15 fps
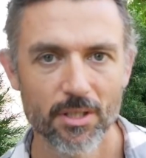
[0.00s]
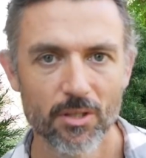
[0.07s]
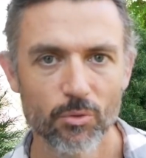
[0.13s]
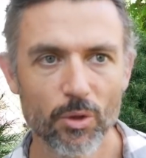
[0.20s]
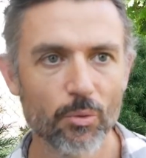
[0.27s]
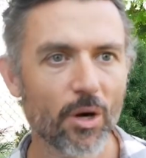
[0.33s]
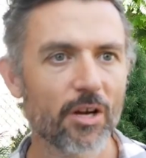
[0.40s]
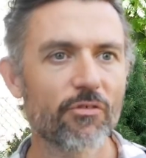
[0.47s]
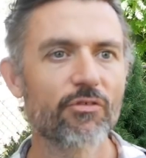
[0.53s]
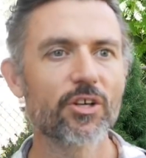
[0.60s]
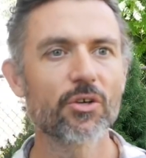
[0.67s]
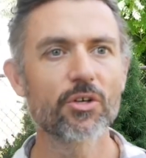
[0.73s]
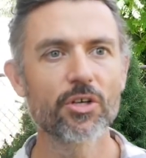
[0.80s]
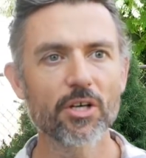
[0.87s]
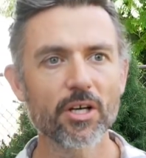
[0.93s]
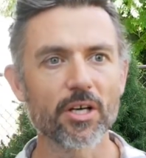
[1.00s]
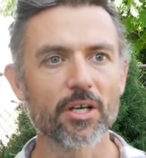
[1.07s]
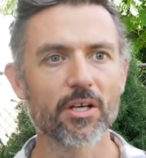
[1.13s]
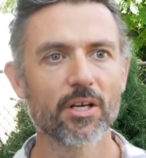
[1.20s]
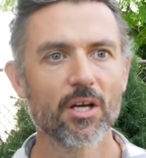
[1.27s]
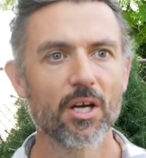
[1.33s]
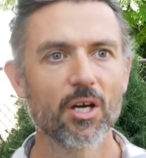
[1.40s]
We want to feel good.
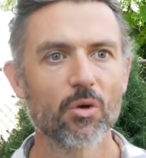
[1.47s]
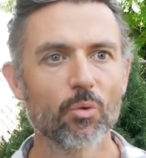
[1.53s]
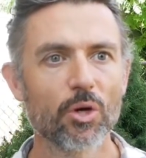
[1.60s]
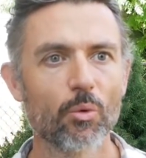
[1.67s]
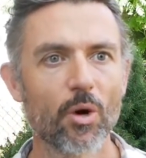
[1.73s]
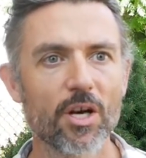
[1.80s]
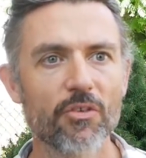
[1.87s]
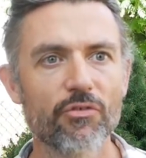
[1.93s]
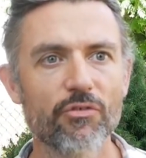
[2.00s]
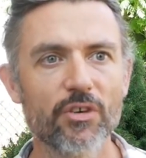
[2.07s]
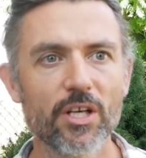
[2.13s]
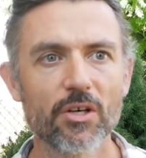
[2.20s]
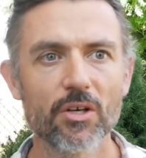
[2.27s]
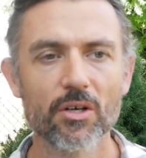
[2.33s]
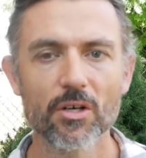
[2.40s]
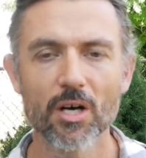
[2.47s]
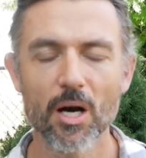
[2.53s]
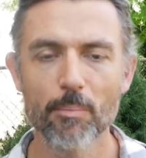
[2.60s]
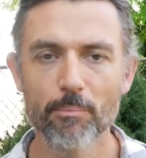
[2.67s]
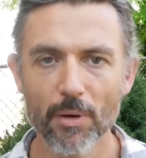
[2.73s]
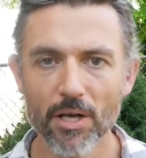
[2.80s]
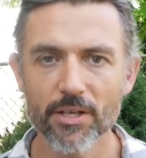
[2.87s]
We want to feel
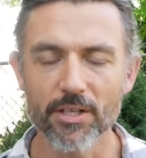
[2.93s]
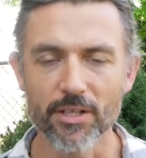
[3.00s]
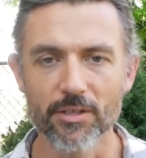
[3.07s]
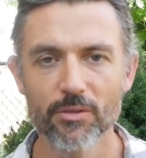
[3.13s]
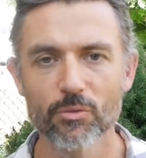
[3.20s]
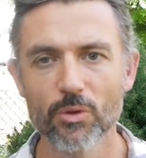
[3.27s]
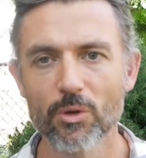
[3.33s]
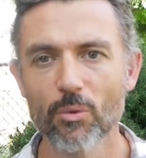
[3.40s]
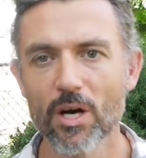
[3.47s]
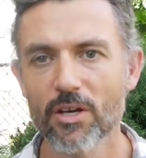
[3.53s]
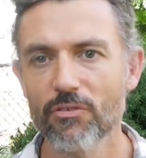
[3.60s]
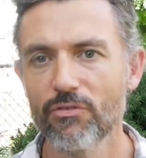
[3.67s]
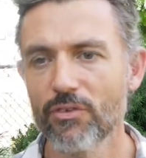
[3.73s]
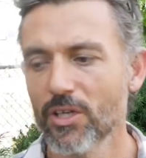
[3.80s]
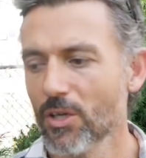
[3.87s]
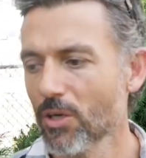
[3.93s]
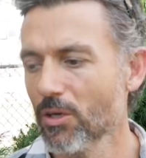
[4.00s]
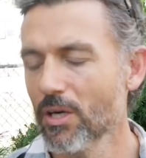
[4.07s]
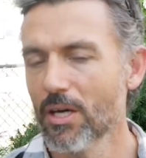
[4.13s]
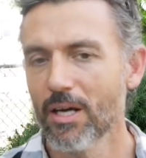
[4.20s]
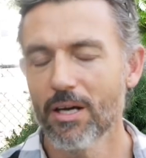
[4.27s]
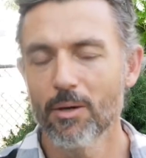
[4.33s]
abundant. We want to feel
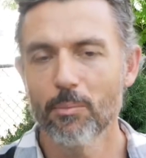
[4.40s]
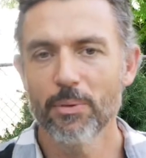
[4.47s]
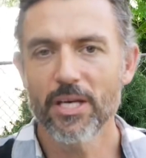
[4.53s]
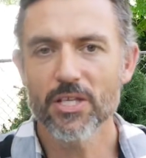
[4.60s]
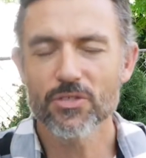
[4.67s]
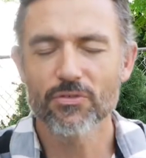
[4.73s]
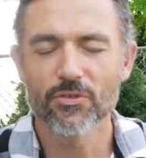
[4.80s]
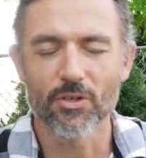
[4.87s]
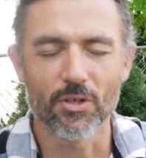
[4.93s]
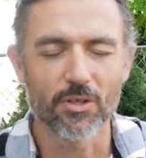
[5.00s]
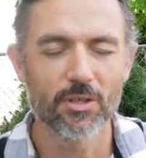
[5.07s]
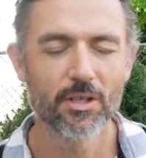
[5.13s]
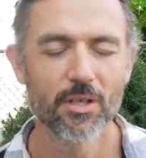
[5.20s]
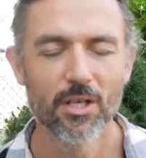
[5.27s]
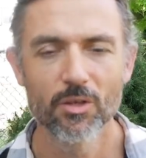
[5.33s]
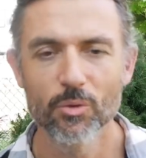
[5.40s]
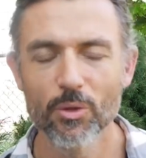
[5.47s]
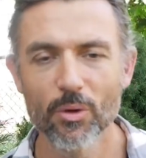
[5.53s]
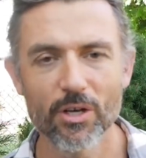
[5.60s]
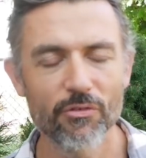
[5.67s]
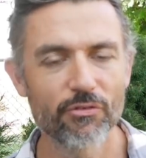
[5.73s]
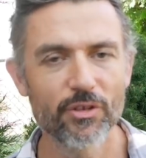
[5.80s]
peaceful. We
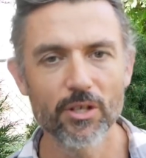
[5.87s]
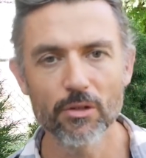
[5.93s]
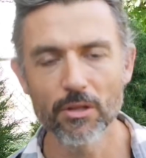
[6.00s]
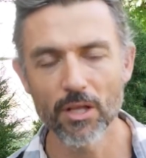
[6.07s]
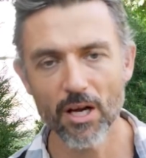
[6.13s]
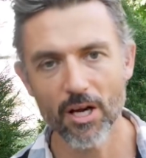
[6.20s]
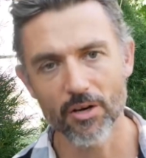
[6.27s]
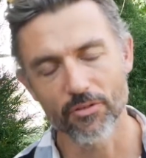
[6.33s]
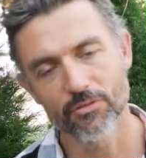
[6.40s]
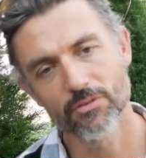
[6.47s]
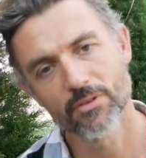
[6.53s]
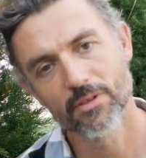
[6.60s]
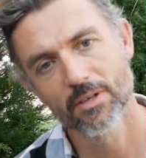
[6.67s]
want to feel love.